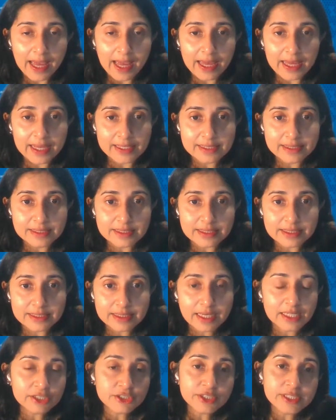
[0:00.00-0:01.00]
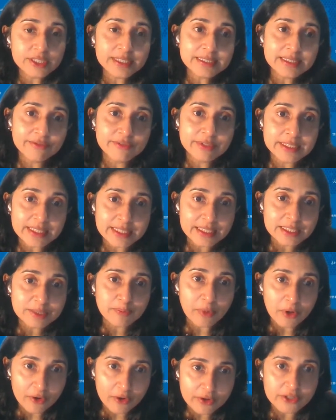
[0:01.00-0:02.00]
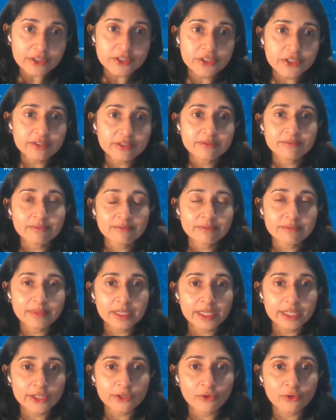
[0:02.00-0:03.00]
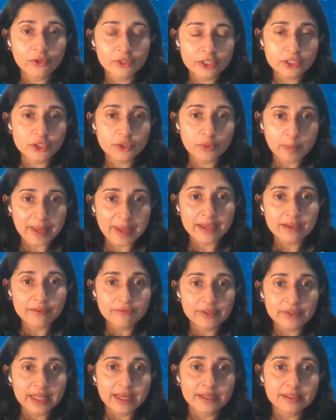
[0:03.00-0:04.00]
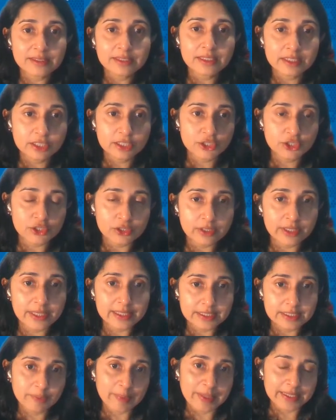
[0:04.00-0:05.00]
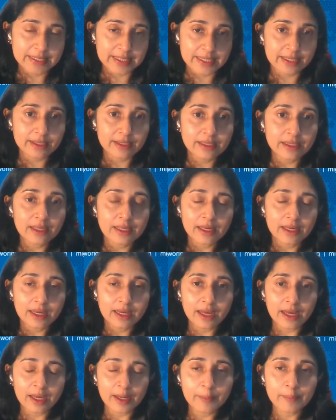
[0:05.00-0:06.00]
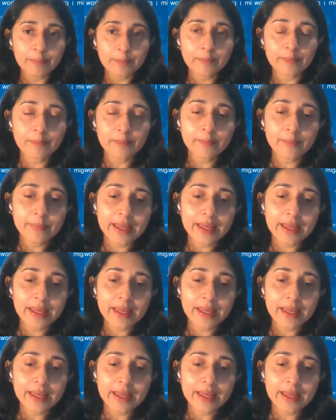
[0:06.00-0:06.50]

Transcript: And countries have indeed borrowed in order to pay for that additional health spending, in